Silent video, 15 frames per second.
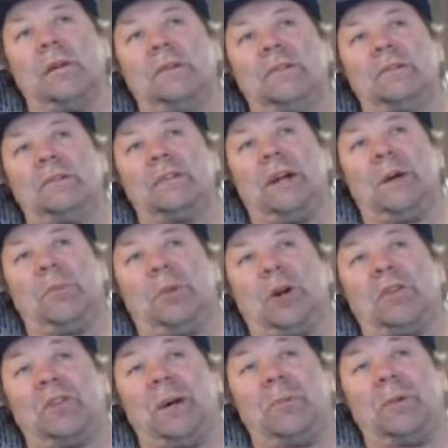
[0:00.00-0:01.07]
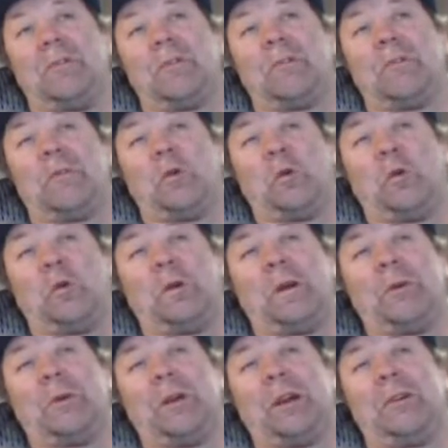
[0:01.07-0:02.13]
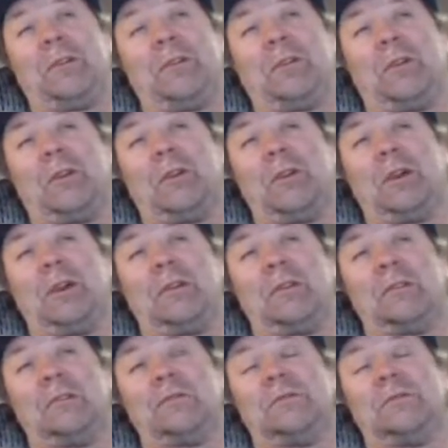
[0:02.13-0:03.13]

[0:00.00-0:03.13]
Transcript: See, I bought that before I went out to Long Island.